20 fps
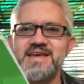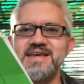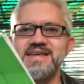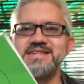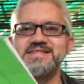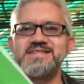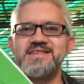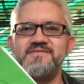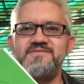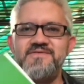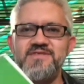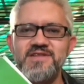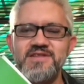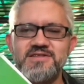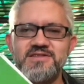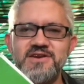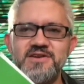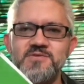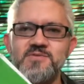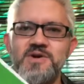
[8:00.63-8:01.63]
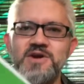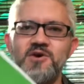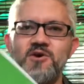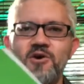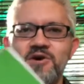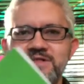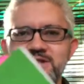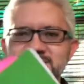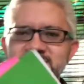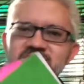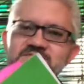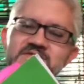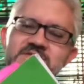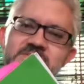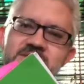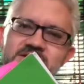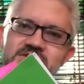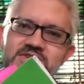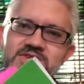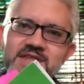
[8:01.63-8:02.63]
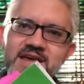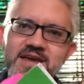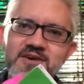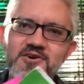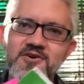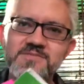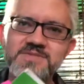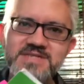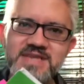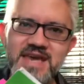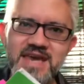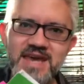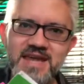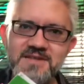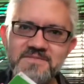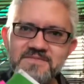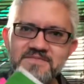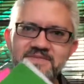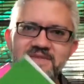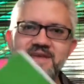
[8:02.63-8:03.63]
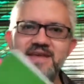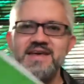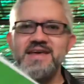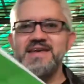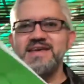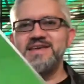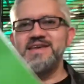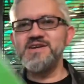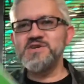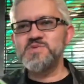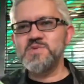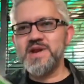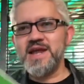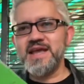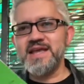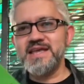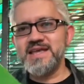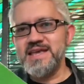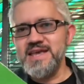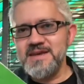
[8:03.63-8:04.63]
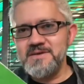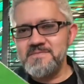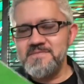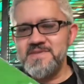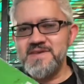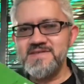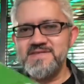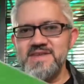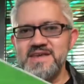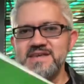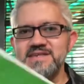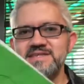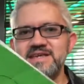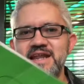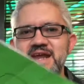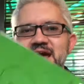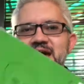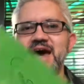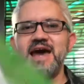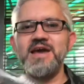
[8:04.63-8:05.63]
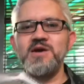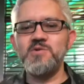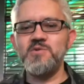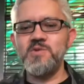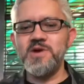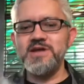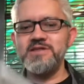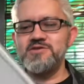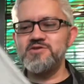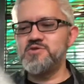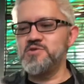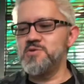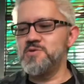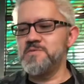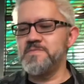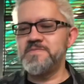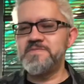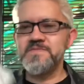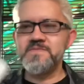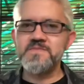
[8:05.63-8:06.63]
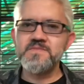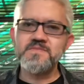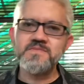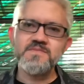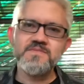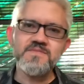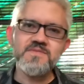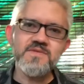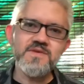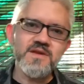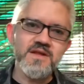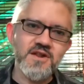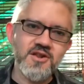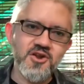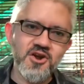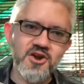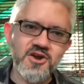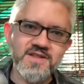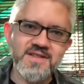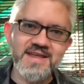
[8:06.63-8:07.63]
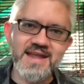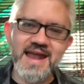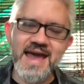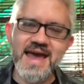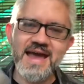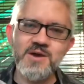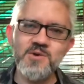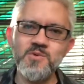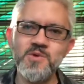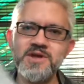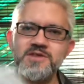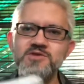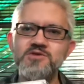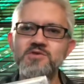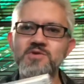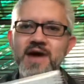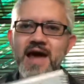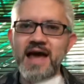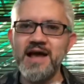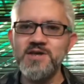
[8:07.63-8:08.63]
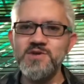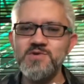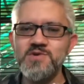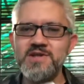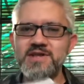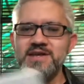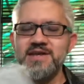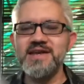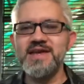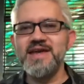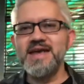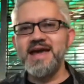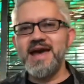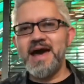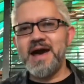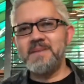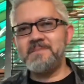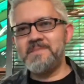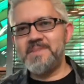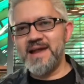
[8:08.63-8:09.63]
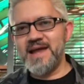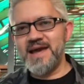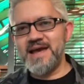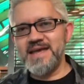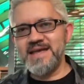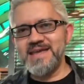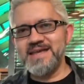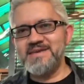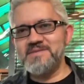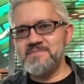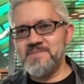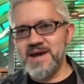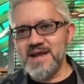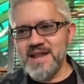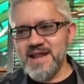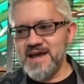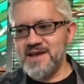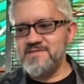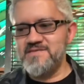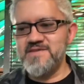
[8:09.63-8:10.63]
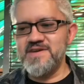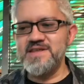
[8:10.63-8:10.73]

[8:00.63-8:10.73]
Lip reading: It's the filter where all this information that comes in, here's where I keep the things that I want to learn, that I want to actually apply in my life.